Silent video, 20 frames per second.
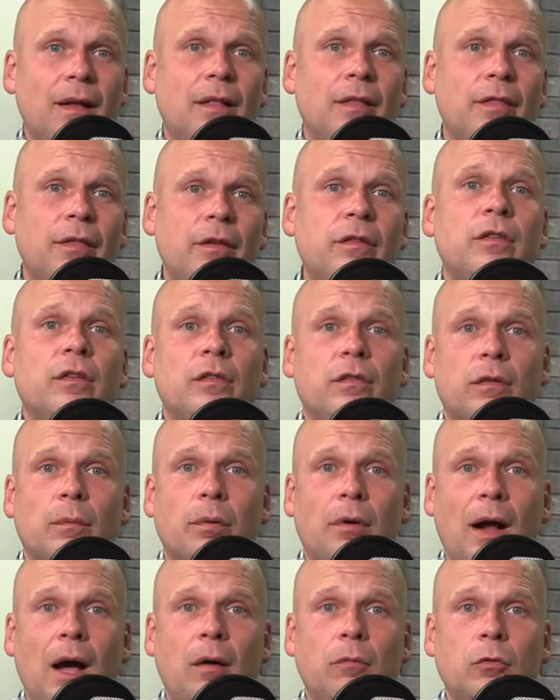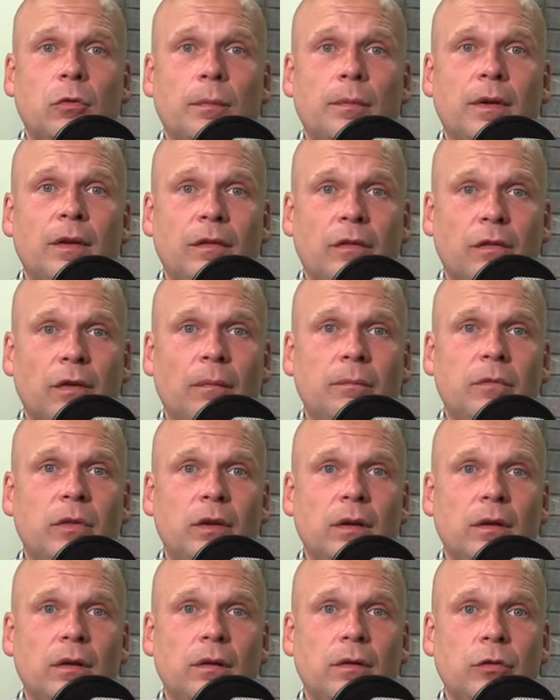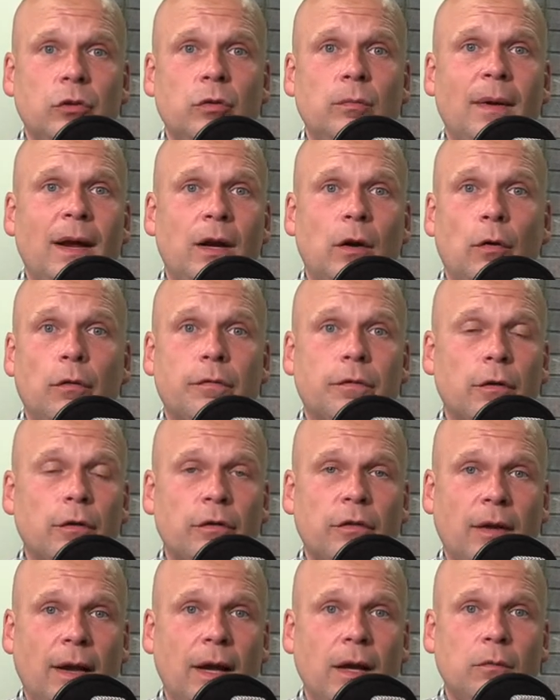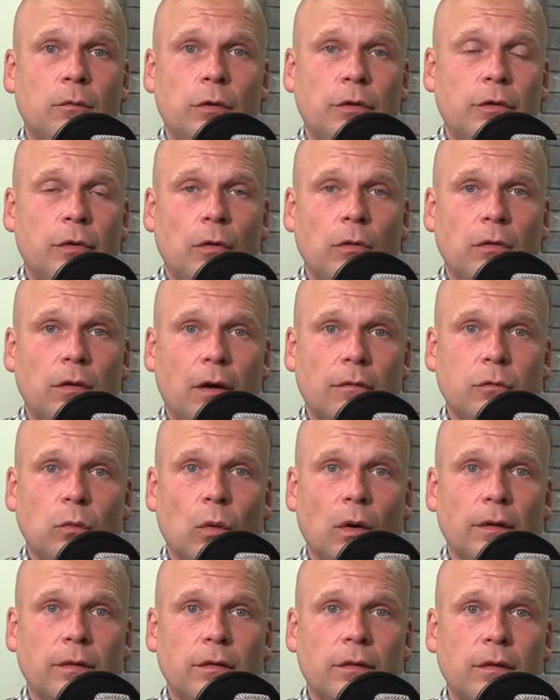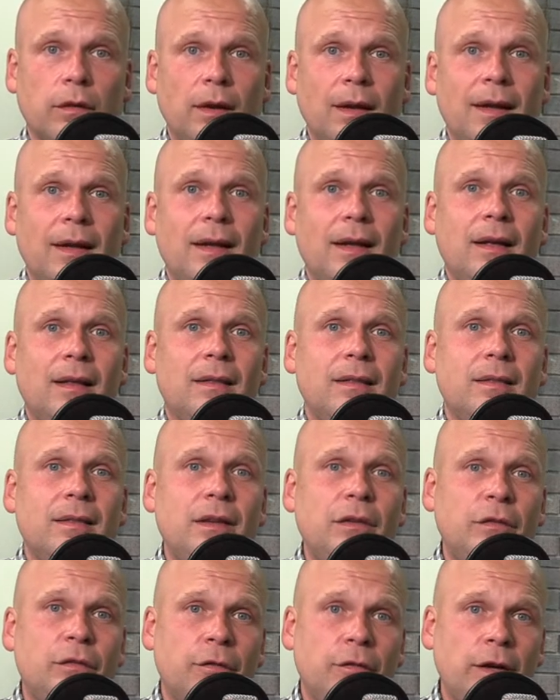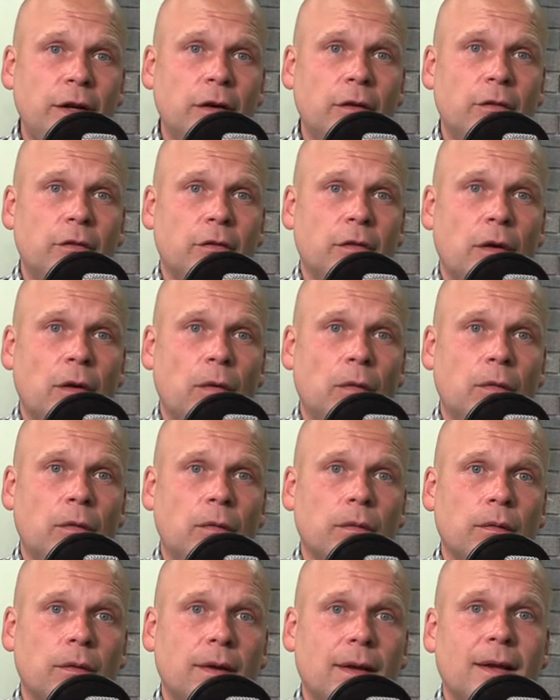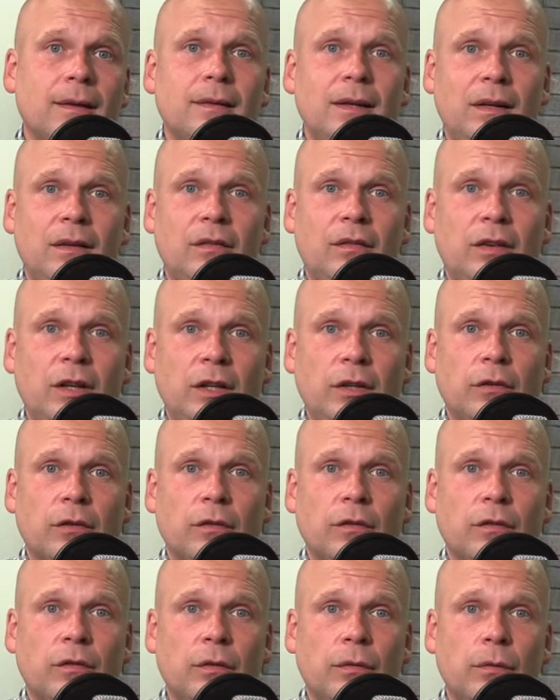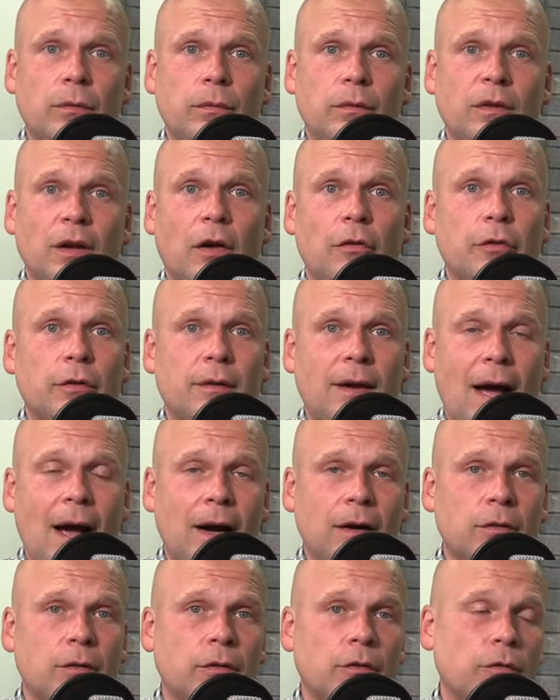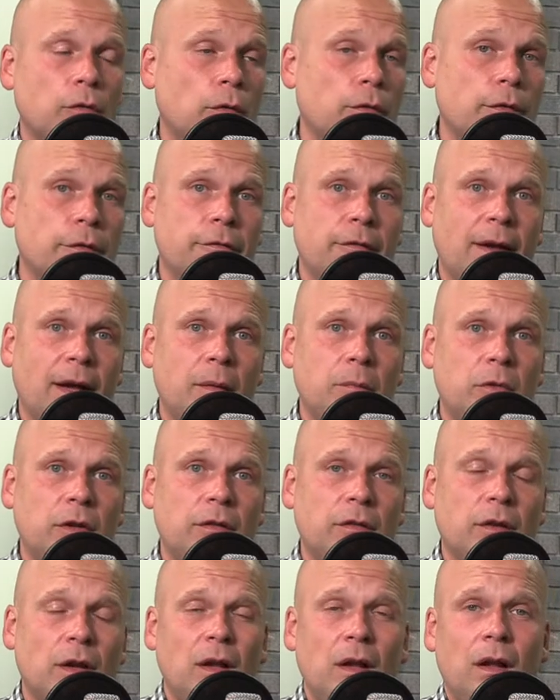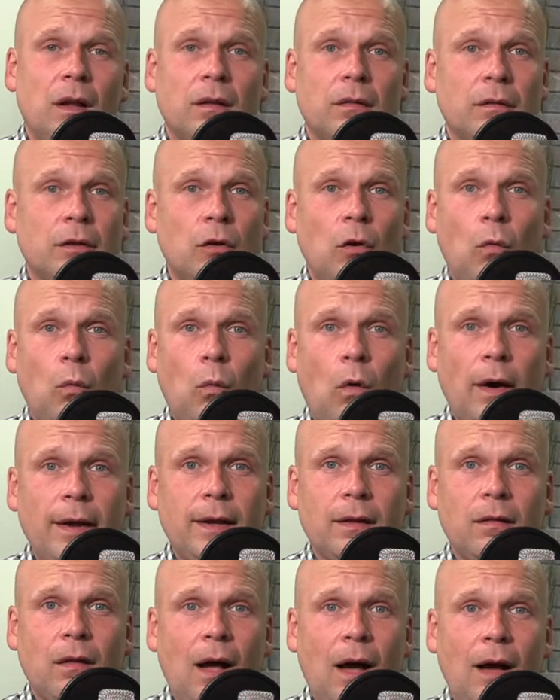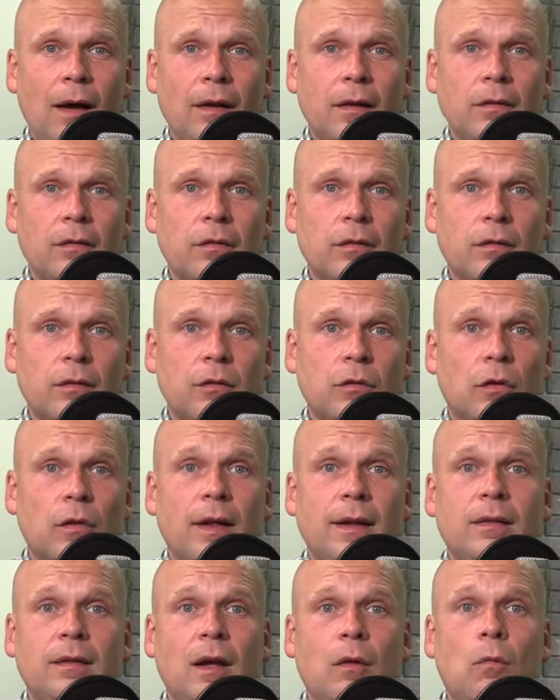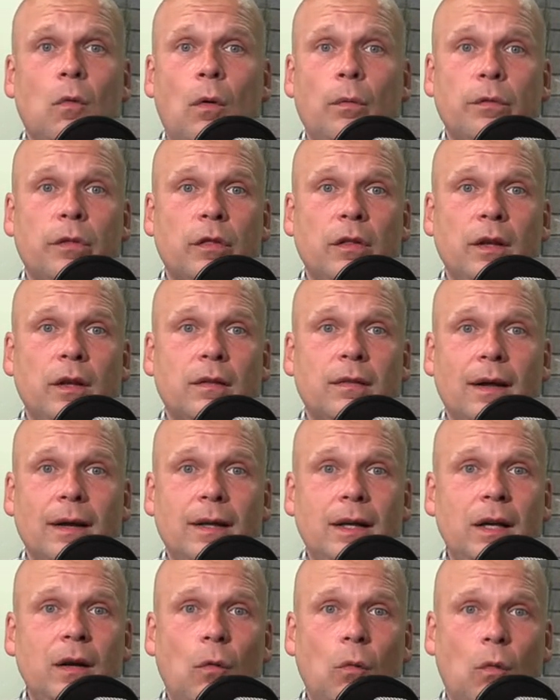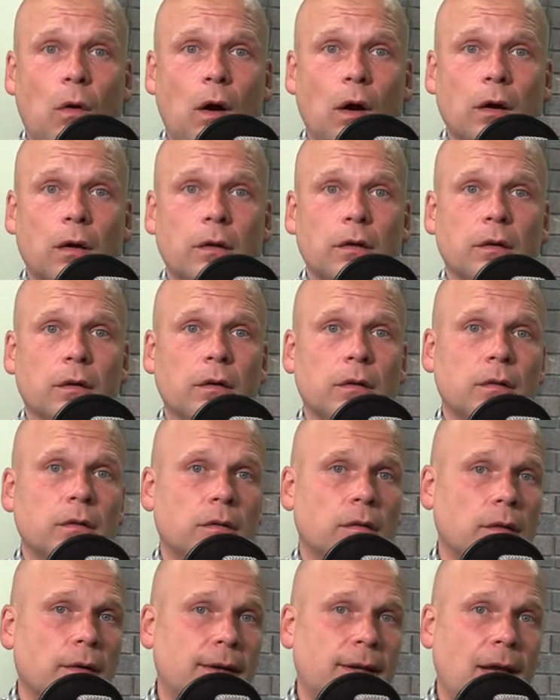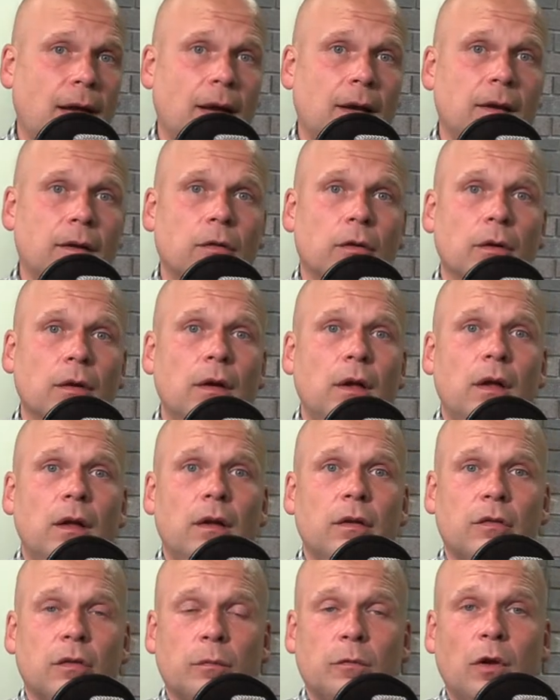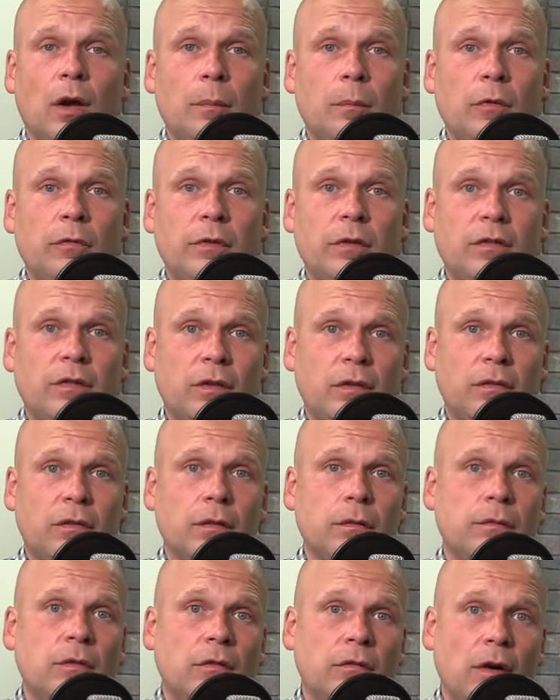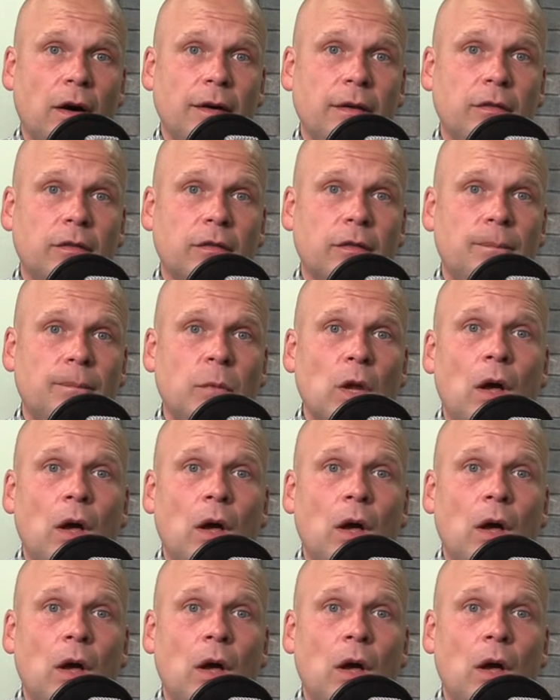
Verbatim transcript: This is the problem and something you may know firsthand with your loved ones. These fears, though, can lead seniors to tell their doctors or their families little white lies so that they won't think they need a walker or a cane or some type of assistive device.